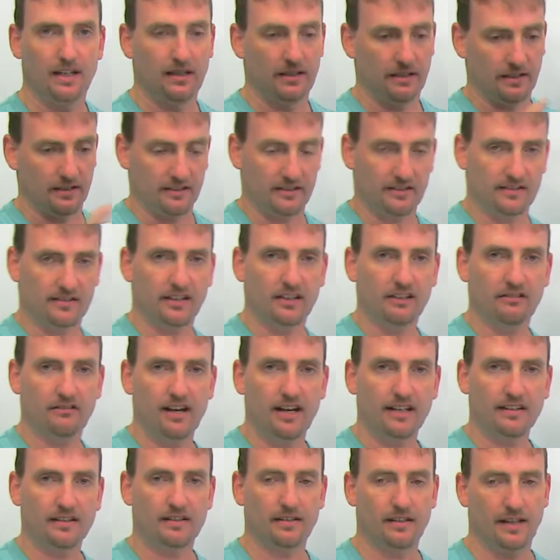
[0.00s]
There's
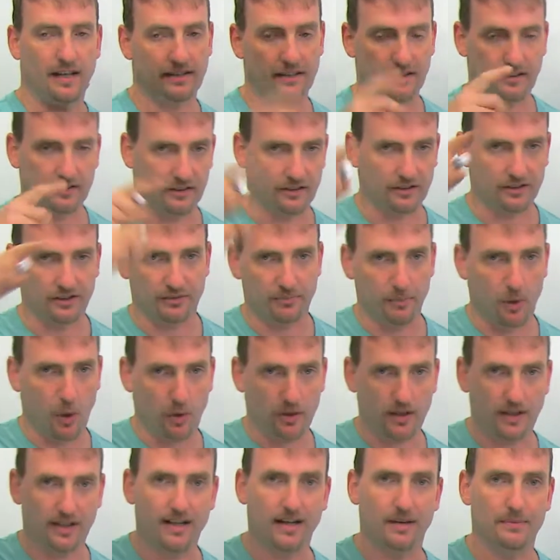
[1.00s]
cigarette, and then there's smoke
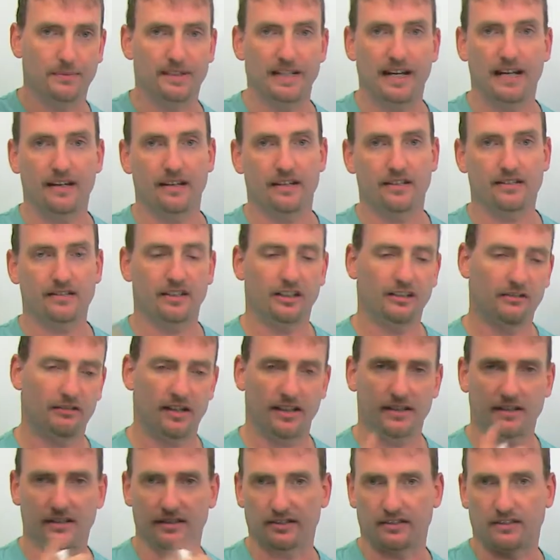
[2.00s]
that comes out of the
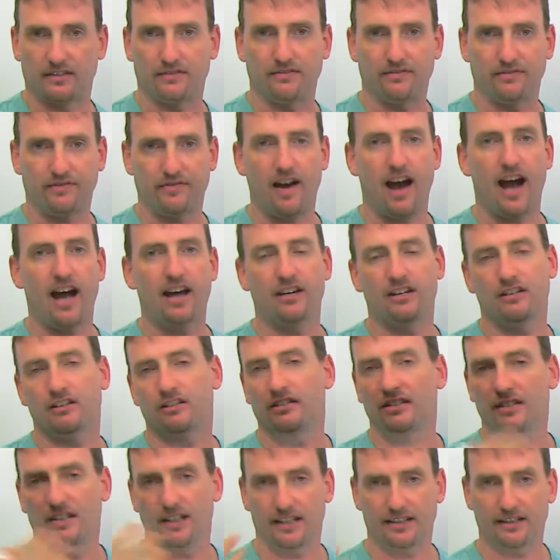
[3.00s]
cigarette, there's
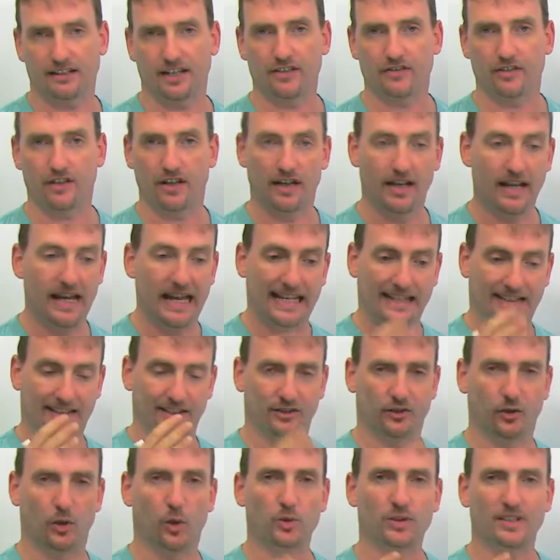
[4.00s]
fire, etc. There's
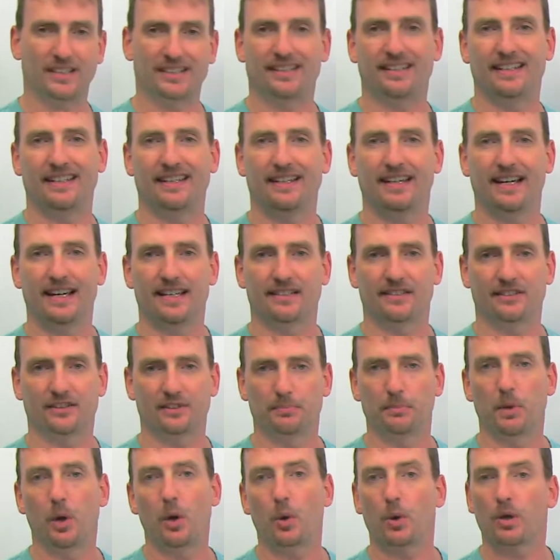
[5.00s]
no such thing as
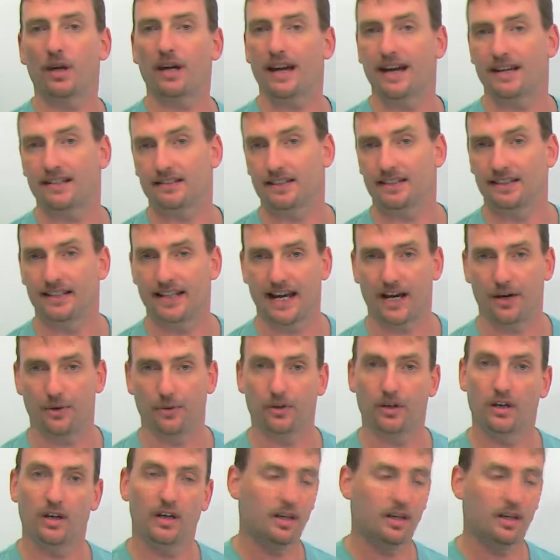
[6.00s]
smoke as a noun.